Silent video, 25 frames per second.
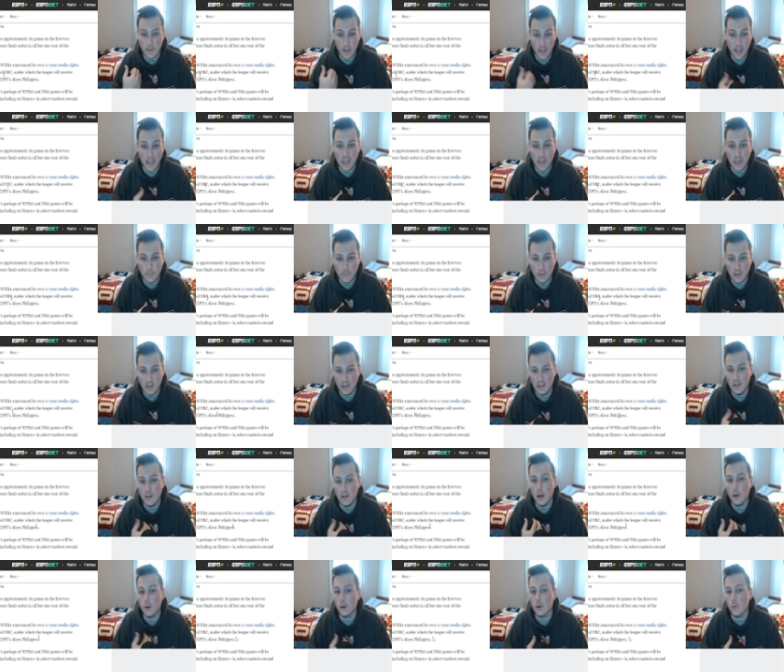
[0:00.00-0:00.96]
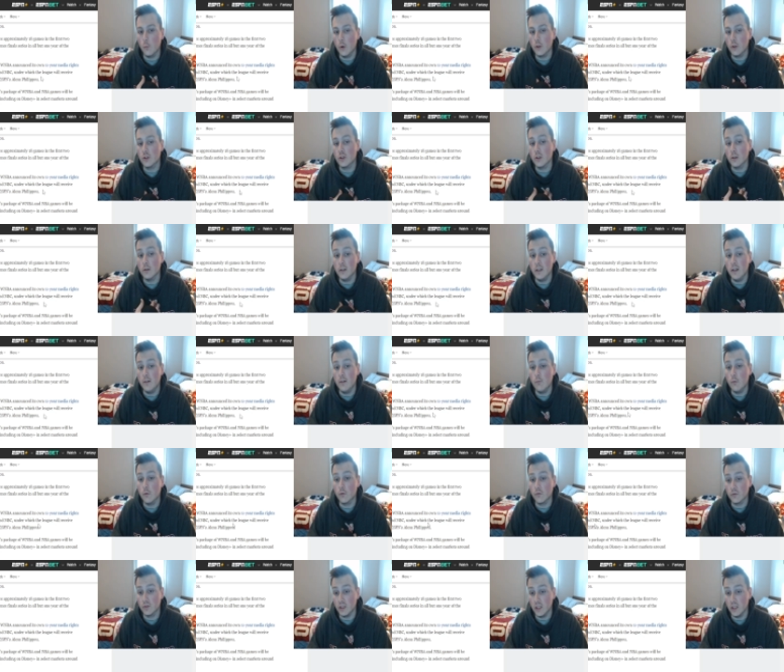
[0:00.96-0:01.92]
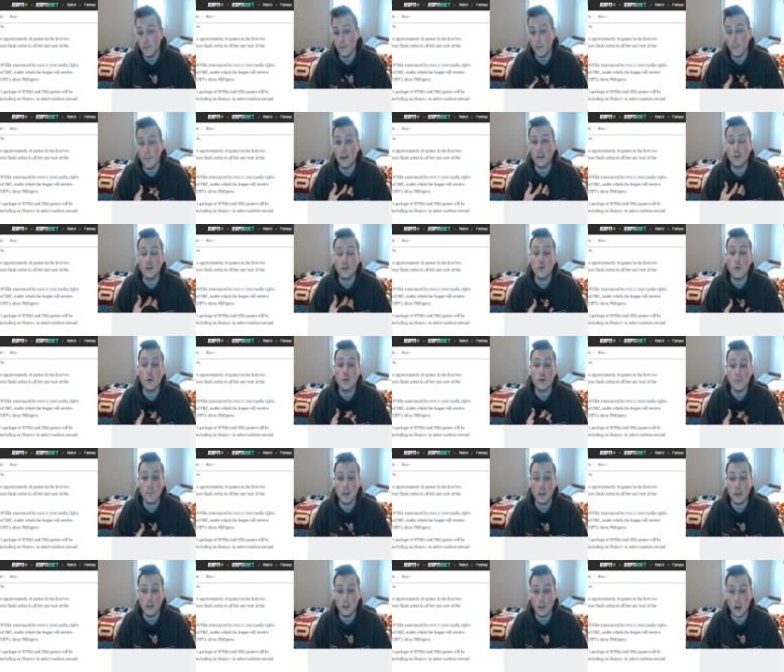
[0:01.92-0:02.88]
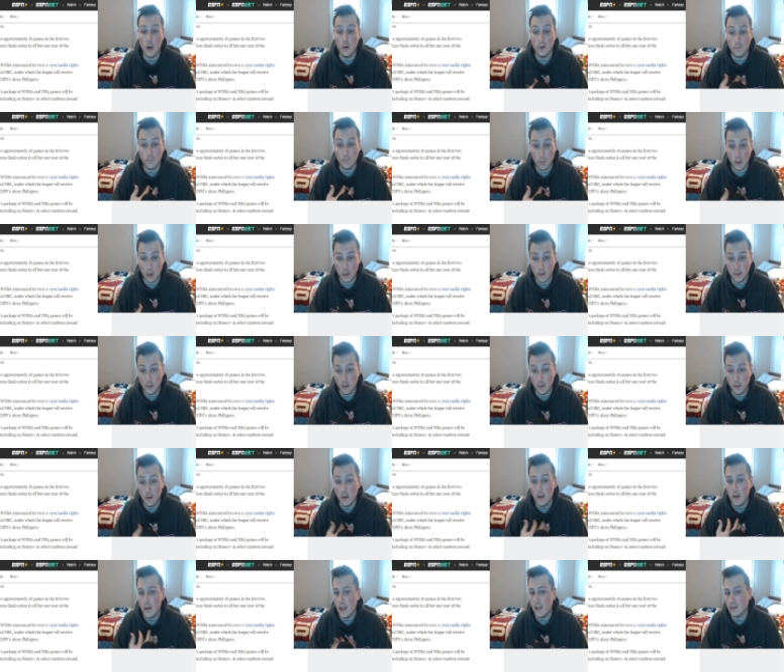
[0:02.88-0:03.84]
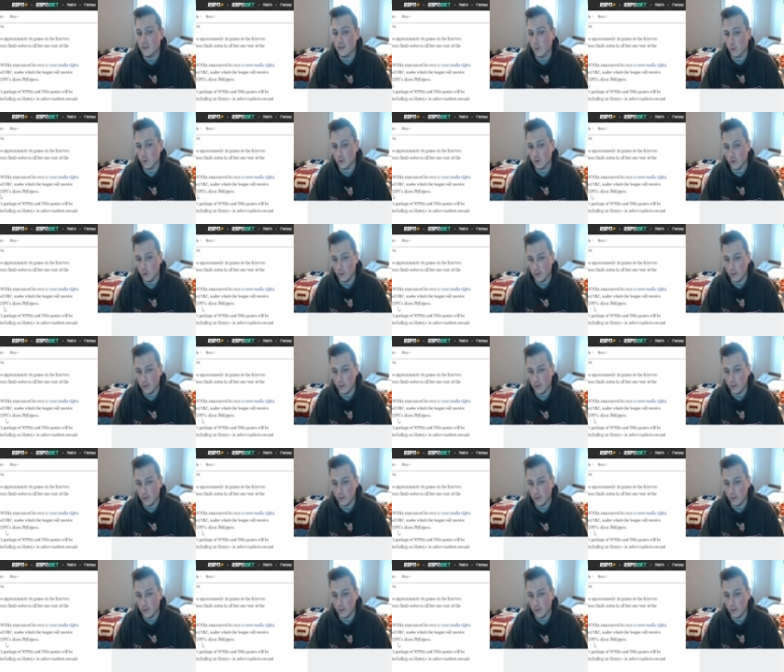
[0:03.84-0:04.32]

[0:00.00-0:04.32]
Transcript: and NBC, under which the league will receive about $200 million per year, a source told